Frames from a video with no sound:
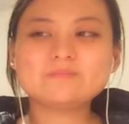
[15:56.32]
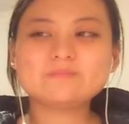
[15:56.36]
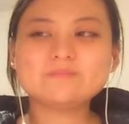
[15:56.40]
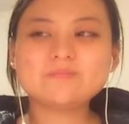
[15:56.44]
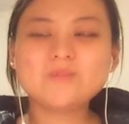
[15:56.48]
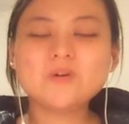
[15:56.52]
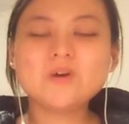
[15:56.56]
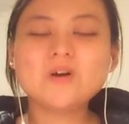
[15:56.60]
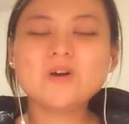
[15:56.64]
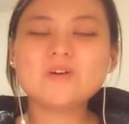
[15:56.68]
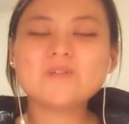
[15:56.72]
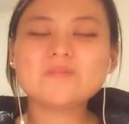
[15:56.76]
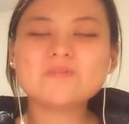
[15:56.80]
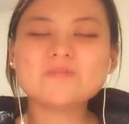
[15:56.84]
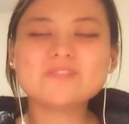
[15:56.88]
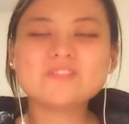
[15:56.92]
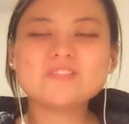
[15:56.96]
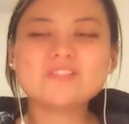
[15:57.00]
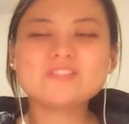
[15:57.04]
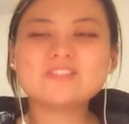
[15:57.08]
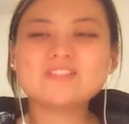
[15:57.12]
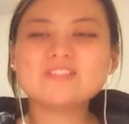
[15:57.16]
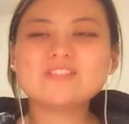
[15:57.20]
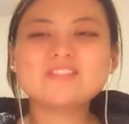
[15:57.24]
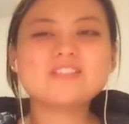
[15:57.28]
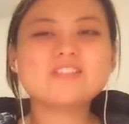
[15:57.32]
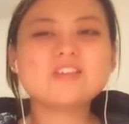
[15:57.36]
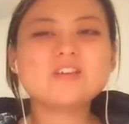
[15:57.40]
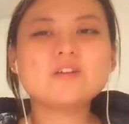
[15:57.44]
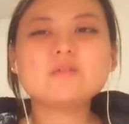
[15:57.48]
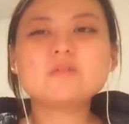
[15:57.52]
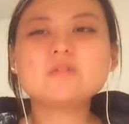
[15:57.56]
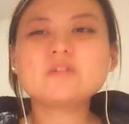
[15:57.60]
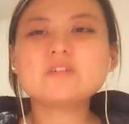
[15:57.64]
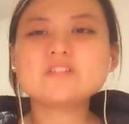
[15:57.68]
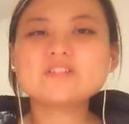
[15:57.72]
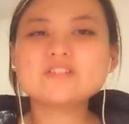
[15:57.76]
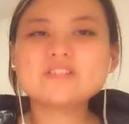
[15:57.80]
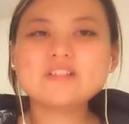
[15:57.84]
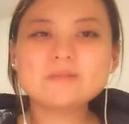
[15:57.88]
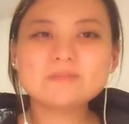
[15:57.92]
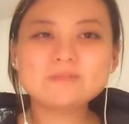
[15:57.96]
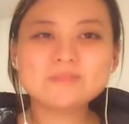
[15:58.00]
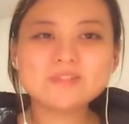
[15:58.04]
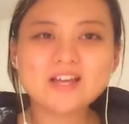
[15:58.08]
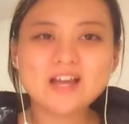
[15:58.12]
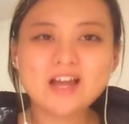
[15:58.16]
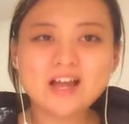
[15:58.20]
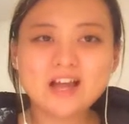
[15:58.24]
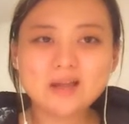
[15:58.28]
Well, there was
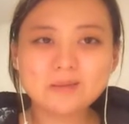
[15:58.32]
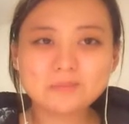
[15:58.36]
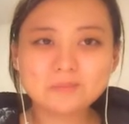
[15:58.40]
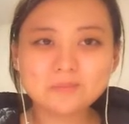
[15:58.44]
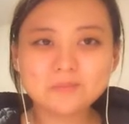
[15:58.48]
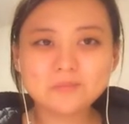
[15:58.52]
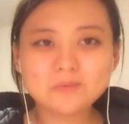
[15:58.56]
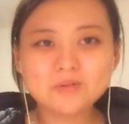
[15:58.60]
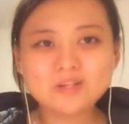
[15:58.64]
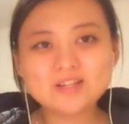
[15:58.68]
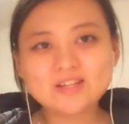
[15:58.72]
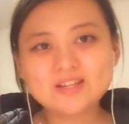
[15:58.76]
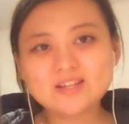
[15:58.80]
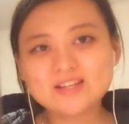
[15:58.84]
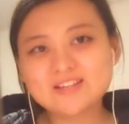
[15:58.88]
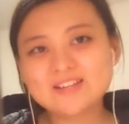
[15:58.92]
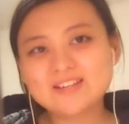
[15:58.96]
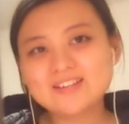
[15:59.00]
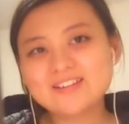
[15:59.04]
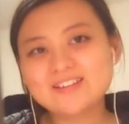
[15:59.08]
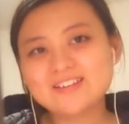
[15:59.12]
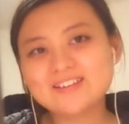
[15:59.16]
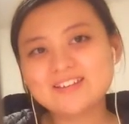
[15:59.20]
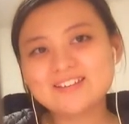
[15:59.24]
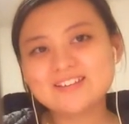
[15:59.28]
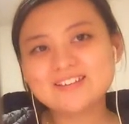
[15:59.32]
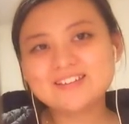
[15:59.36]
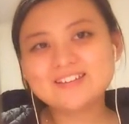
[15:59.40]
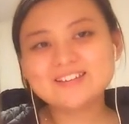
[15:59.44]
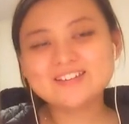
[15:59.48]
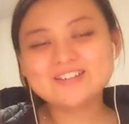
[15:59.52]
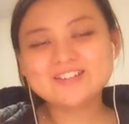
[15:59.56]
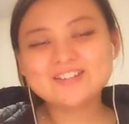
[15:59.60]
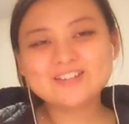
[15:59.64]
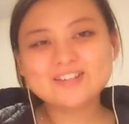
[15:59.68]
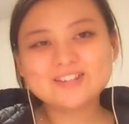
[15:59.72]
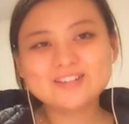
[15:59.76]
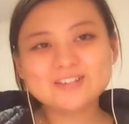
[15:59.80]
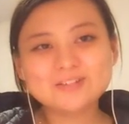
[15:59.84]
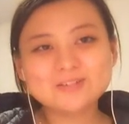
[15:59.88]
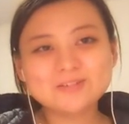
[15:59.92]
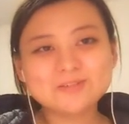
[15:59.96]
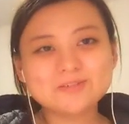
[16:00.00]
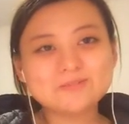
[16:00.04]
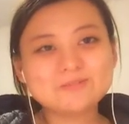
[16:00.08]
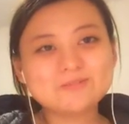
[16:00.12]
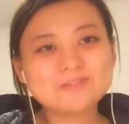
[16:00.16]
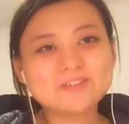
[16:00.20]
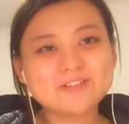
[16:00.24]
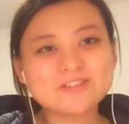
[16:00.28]
some time when I
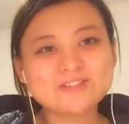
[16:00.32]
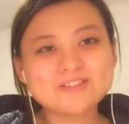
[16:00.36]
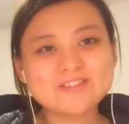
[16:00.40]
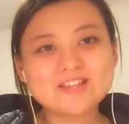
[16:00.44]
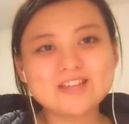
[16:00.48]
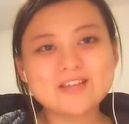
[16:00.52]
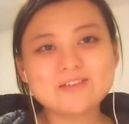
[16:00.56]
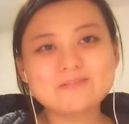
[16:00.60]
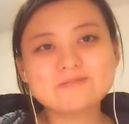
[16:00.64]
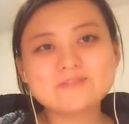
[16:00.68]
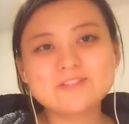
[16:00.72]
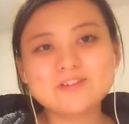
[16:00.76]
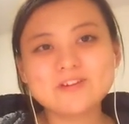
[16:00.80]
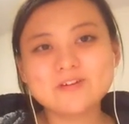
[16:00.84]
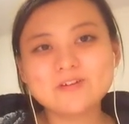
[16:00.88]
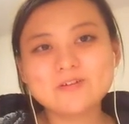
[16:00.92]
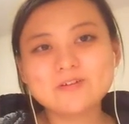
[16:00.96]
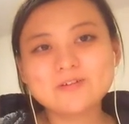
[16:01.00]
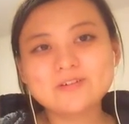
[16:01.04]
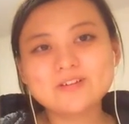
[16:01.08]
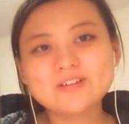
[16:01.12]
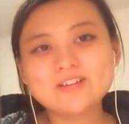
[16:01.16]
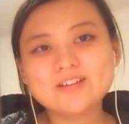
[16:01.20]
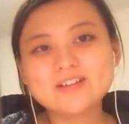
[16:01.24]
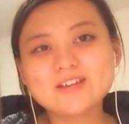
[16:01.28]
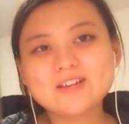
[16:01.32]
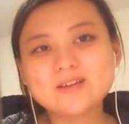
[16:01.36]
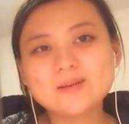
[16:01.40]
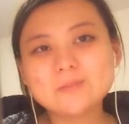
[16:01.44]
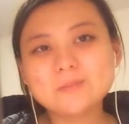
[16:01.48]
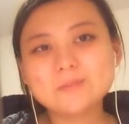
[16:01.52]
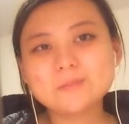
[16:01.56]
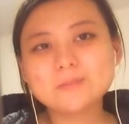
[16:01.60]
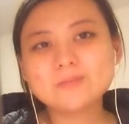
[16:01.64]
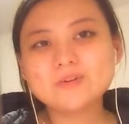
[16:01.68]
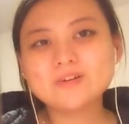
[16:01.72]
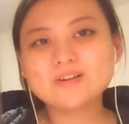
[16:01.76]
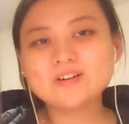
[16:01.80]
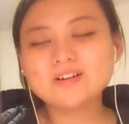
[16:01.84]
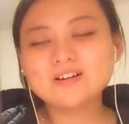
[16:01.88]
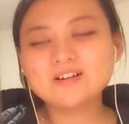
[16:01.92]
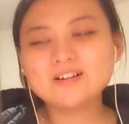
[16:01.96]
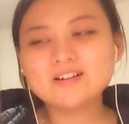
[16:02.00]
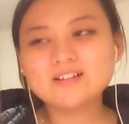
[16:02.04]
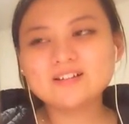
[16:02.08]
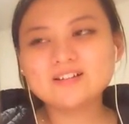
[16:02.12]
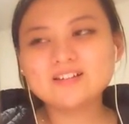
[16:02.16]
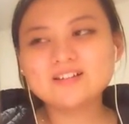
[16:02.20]
don't feel safe though, but